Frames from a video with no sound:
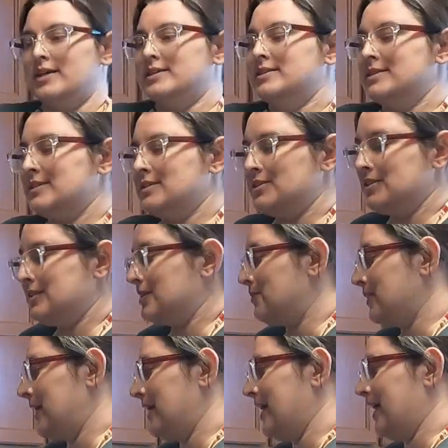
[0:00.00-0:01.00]
This is just
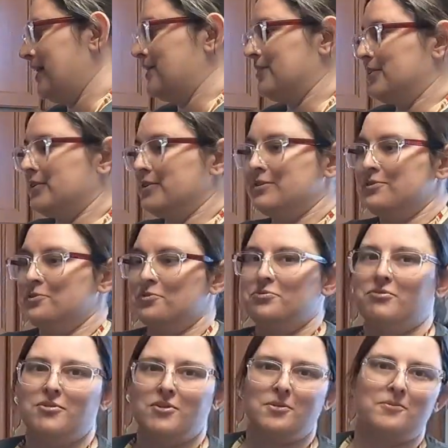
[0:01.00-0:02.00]
something I learned
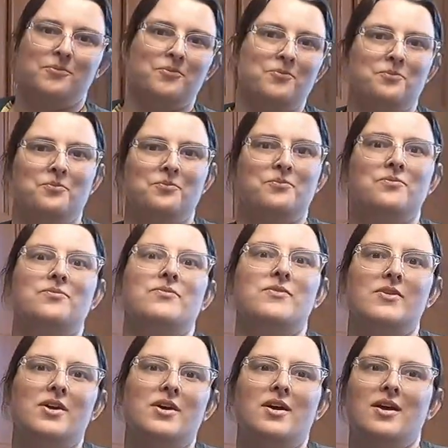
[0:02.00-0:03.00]
from
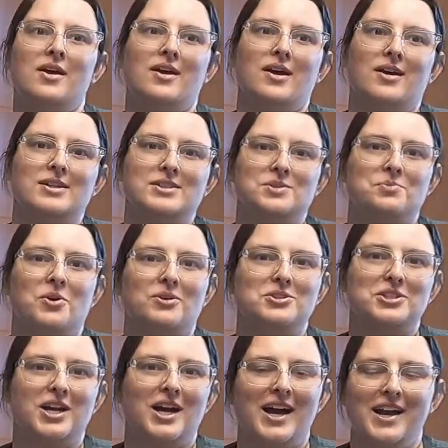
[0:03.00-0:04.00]
a
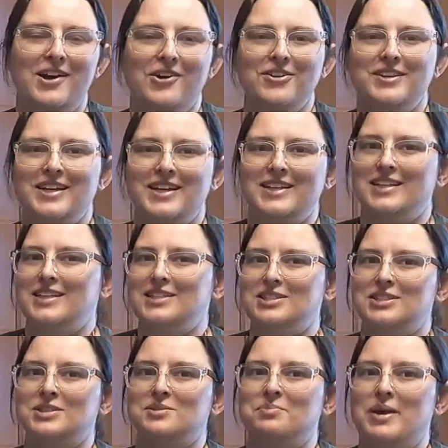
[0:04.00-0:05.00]
small child and then
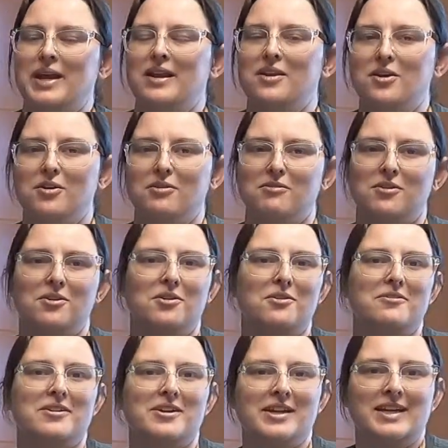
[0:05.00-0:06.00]
just made it over and
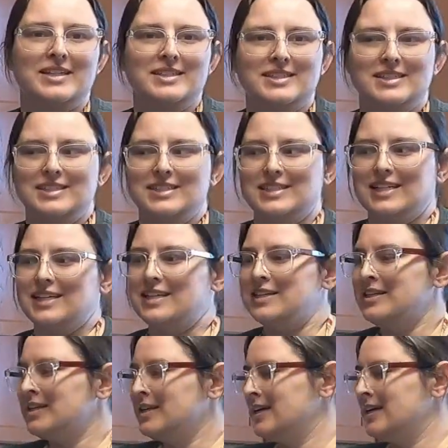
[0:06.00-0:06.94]
over again since then.